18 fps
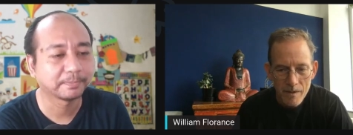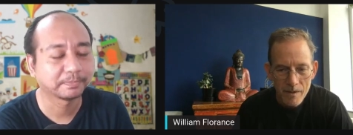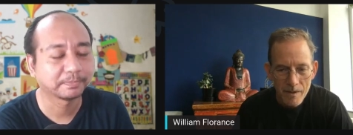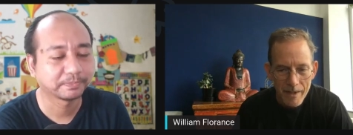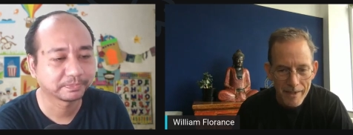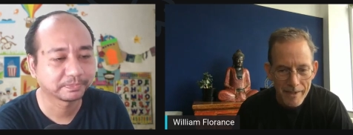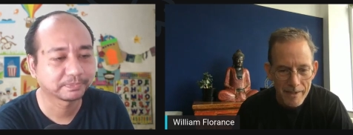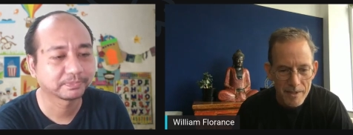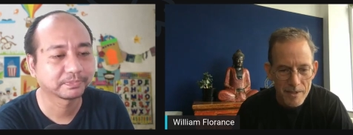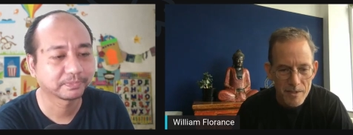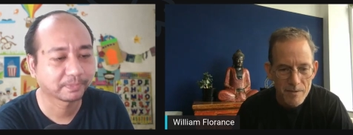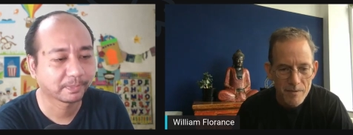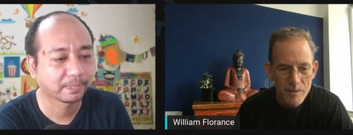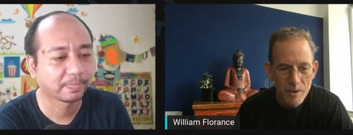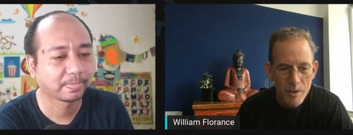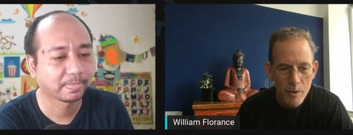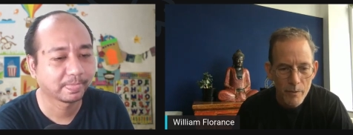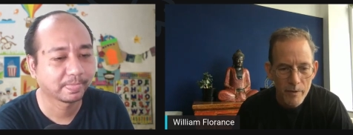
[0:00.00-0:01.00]
Speaker 1: I guess,
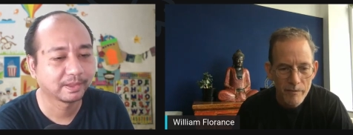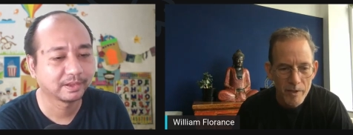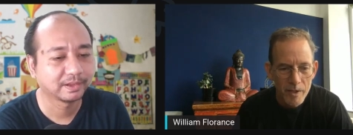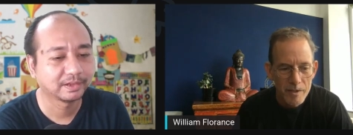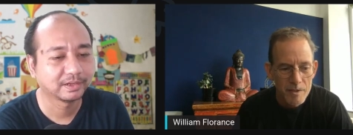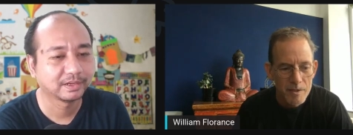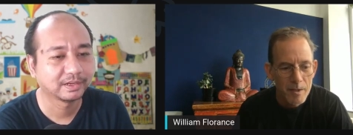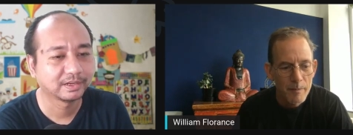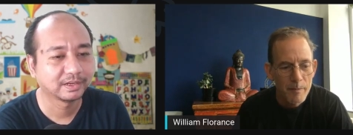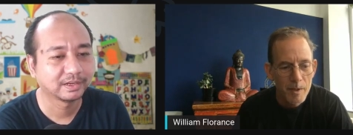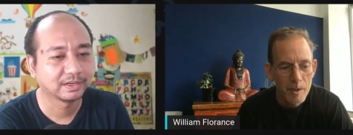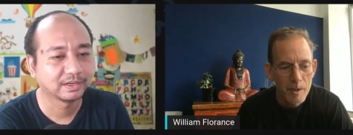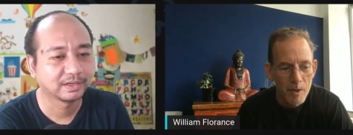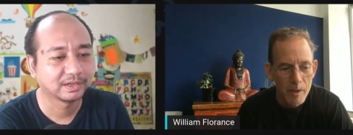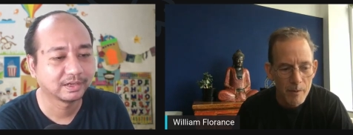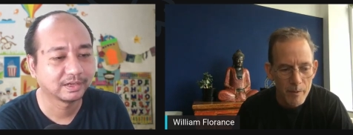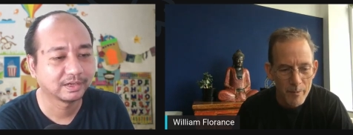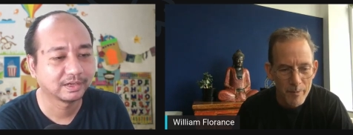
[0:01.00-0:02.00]
you know, we've done something
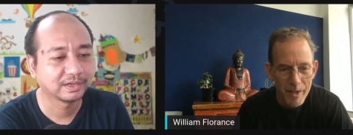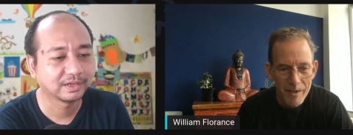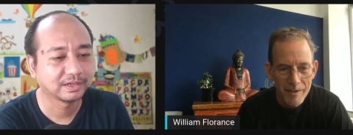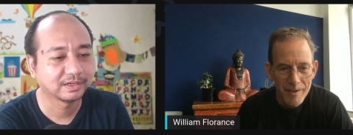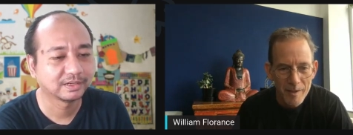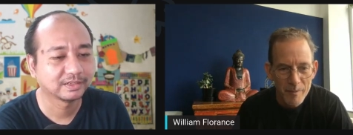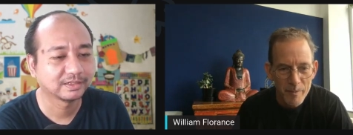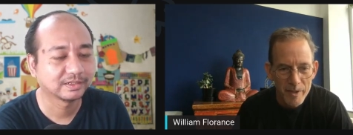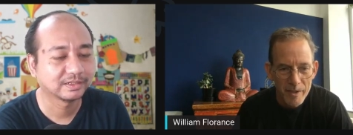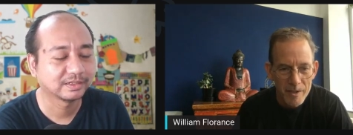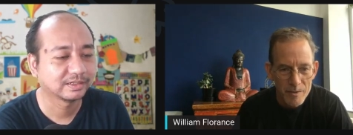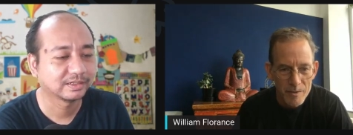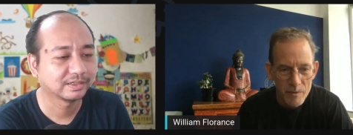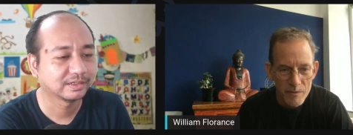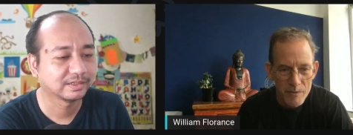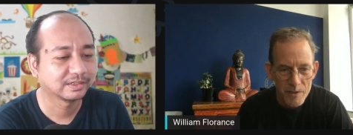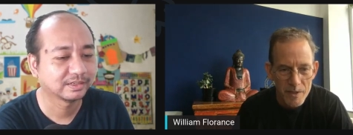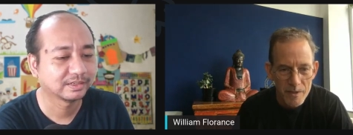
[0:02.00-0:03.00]
right with Bangkit because
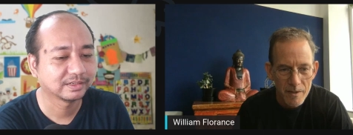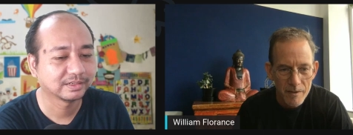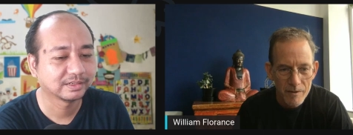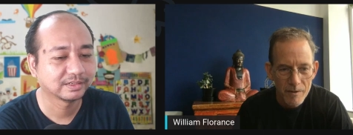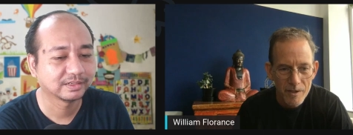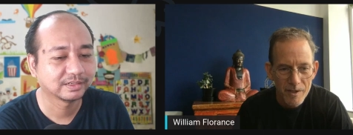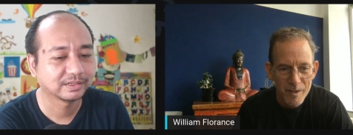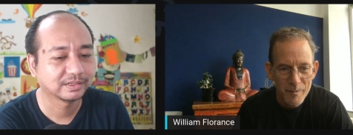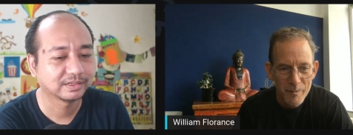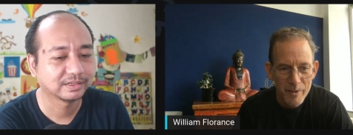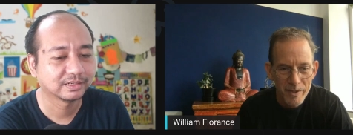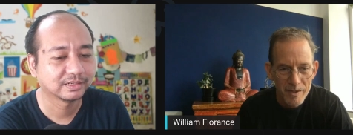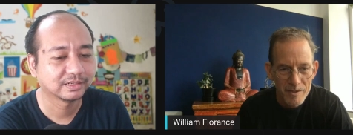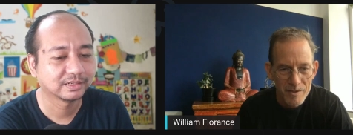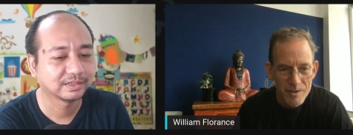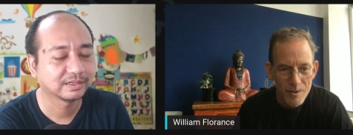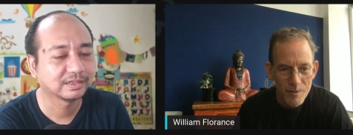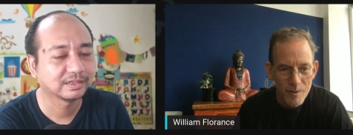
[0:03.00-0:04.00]
we've seen other
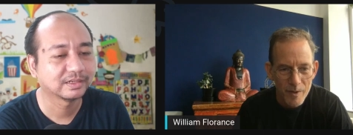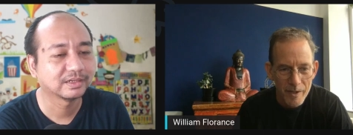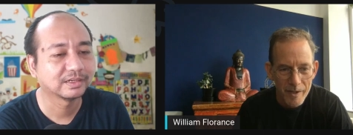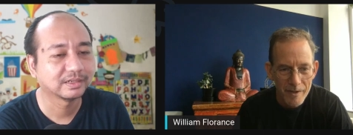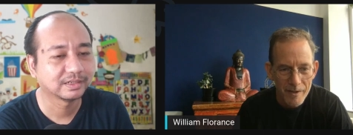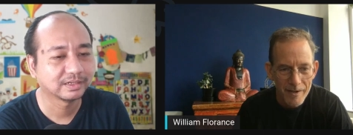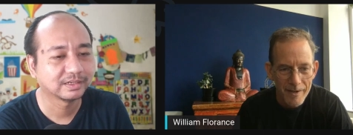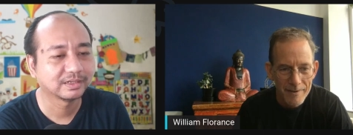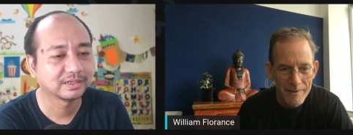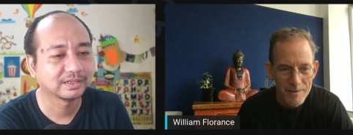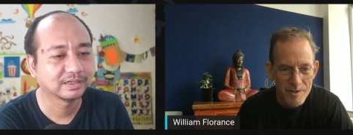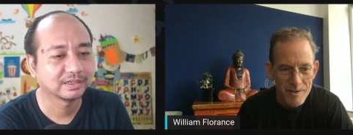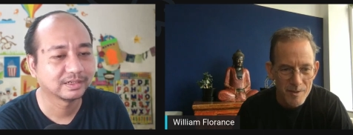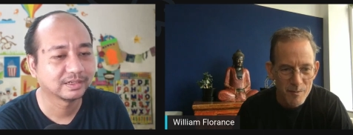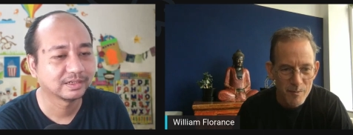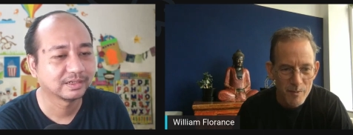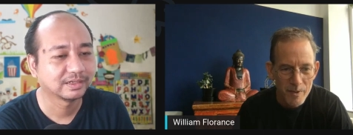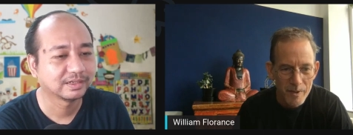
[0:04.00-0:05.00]
companies already
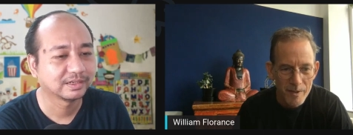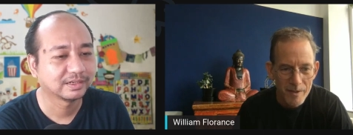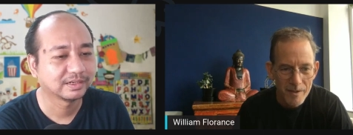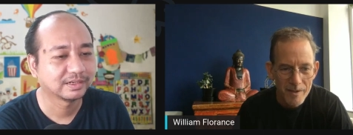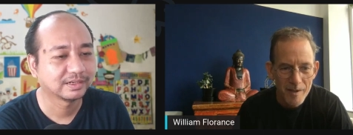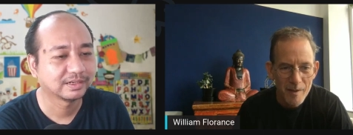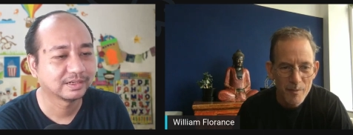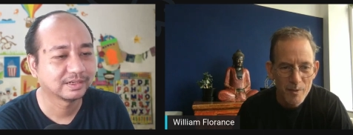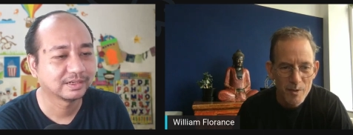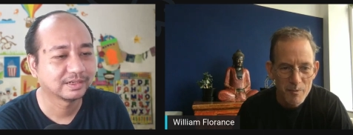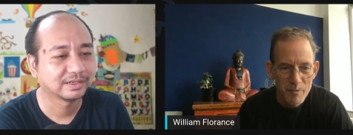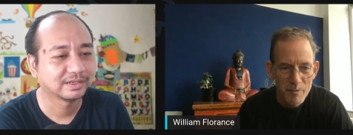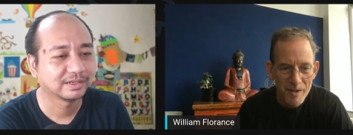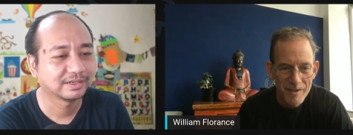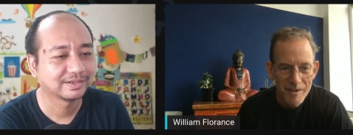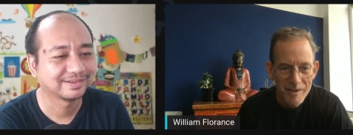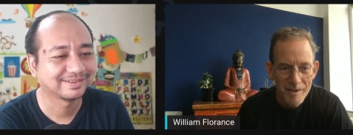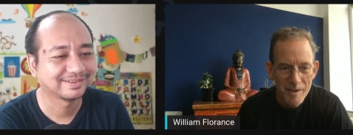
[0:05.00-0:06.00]
announcing Campus
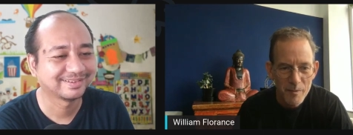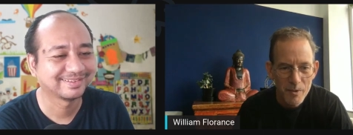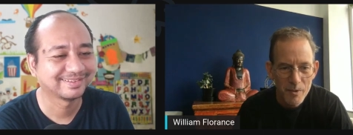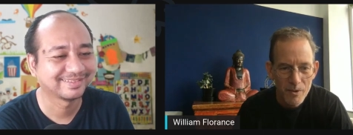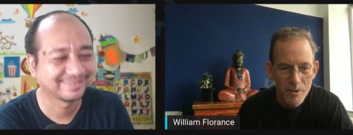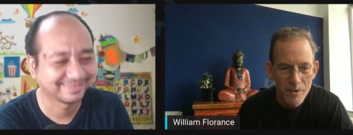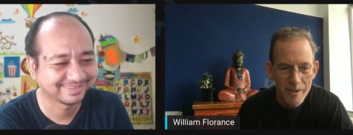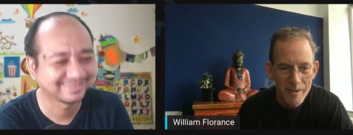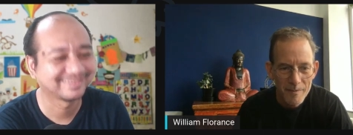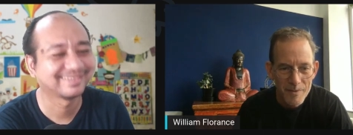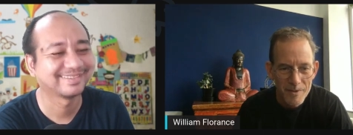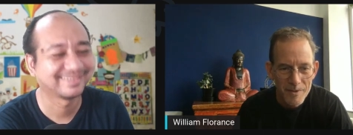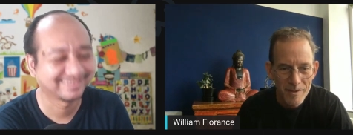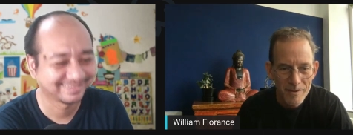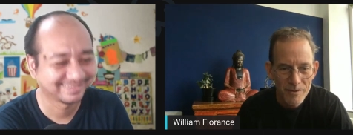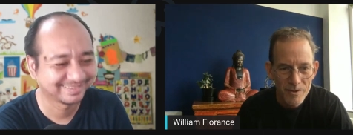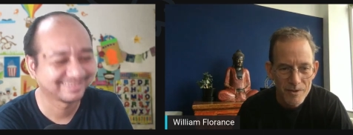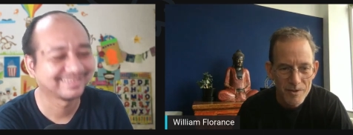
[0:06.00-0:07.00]
Merdeka programs that
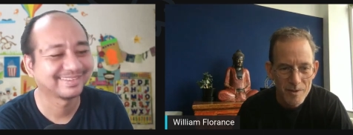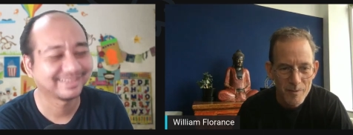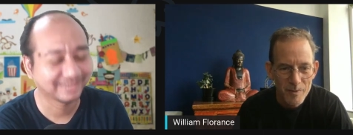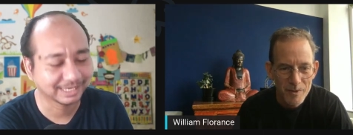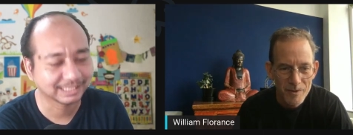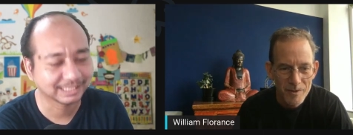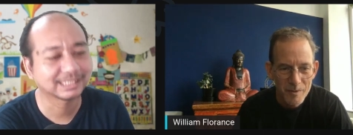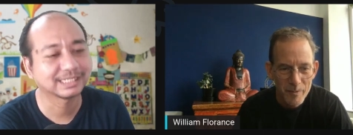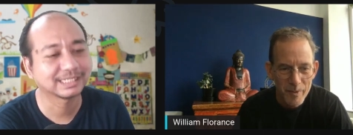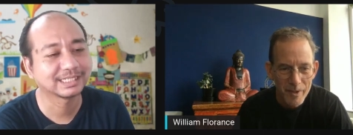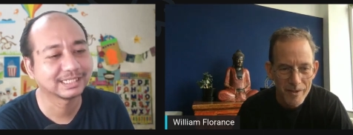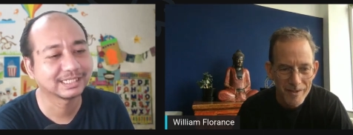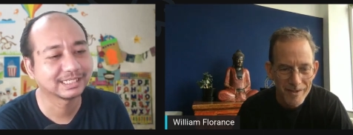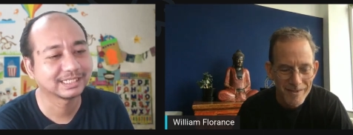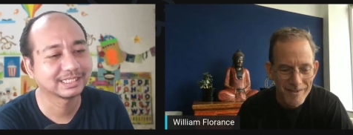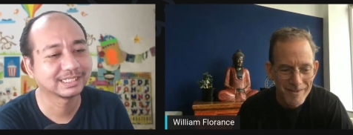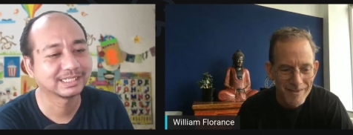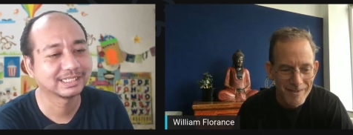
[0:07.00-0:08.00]
look similar to
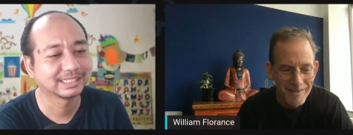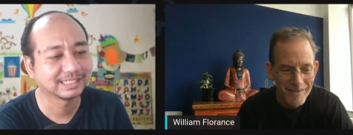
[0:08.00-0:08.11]
Bangkit.